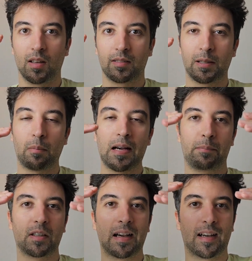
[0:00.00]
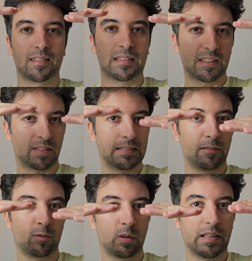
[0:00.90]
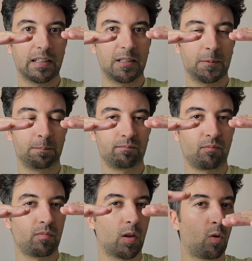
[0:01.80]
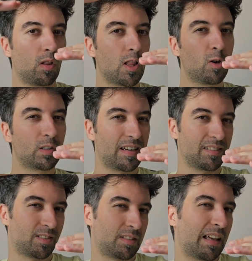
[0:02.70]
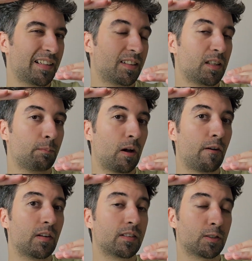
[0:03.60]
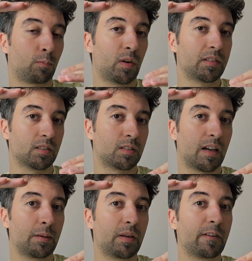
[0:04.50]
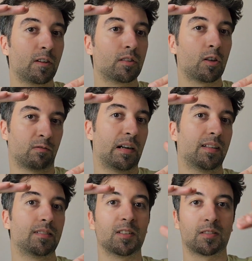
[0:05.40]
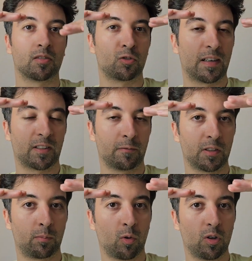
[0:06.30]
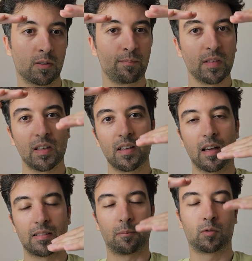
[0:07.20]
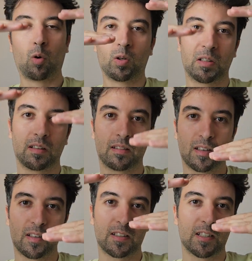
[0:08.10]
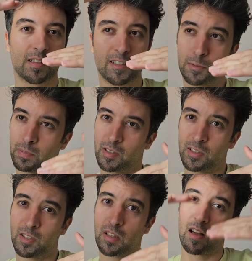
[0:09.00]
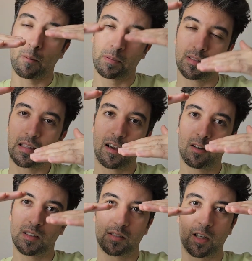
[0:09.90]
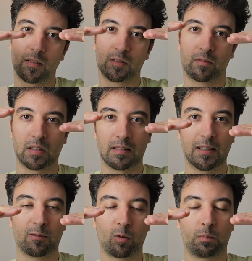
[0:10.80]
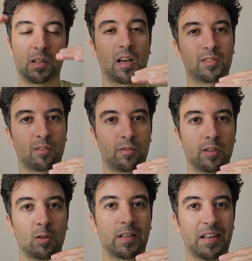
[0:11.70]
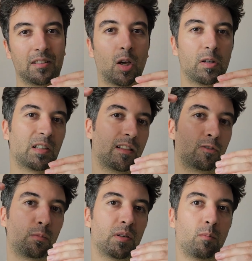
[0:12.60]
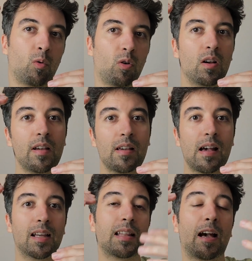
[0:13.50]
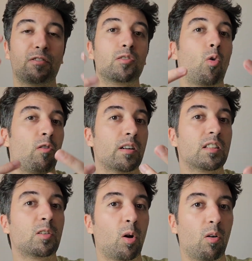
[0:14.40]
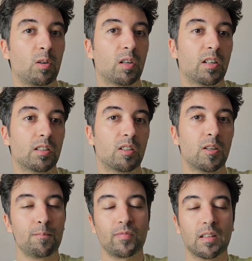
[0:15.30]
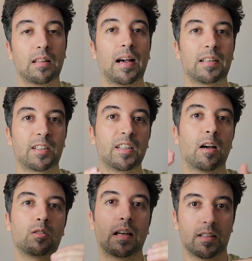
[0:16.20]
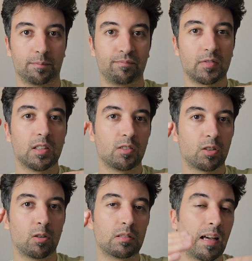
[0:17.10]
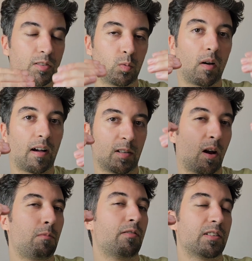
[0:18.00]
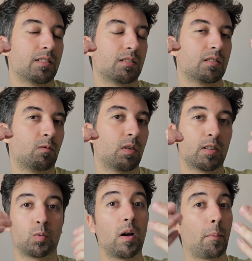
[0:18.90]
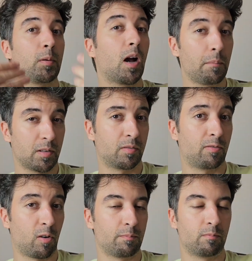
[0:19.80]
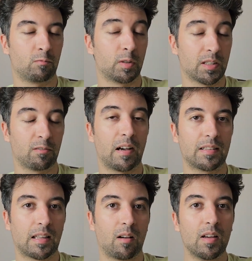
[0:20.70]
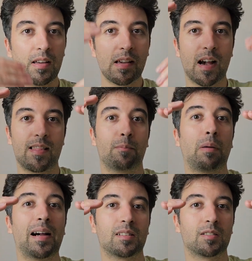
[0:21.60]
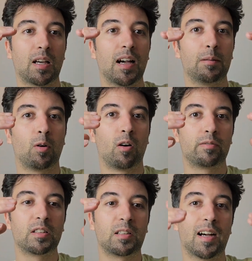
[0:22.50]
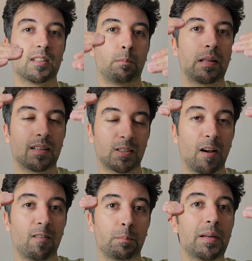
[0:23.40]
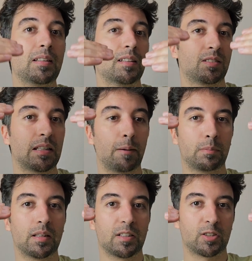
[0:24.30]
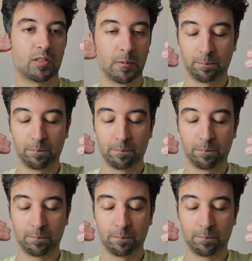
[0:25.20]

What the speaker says: they might be at this level here, or Logain slightly above at this point in time, even though Rand is the Dragon Reborn. And I'm talking in this particular up and down in terms of the level because of Logain knowing a little bit more and having already conquered like Gil'dan. So that's where I come at it. That's where I'm coming from with it right now. And then by the time of the kind of Black Tower being established,